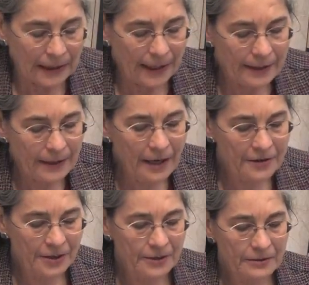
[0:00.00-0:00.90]
and
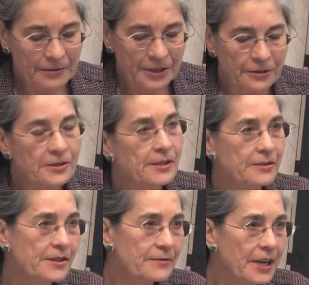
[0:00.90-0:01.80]
other
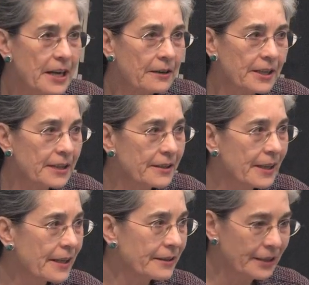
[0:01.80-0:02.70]
reducers of carrion
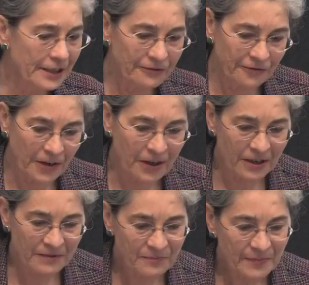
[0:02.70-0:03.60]
and leaf
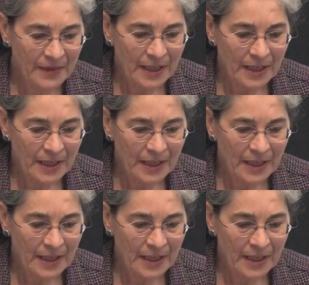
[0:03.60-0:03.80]
fall,